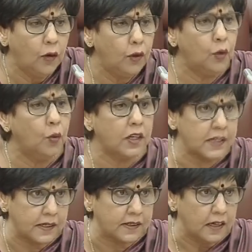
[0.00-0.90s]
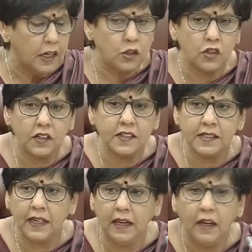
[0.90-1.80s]
Now, how do you want us
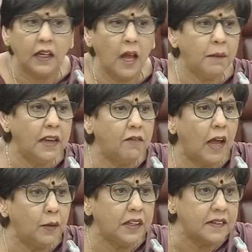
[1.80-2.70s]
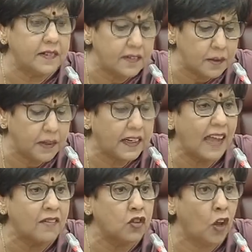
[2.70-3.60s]
to just say, come and evaluate a
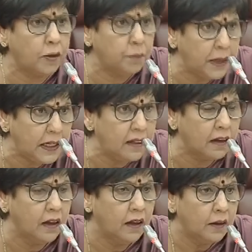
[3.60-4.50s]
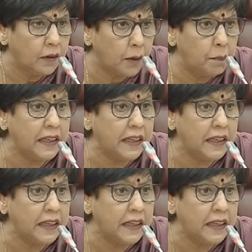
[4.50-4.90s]
system that has not been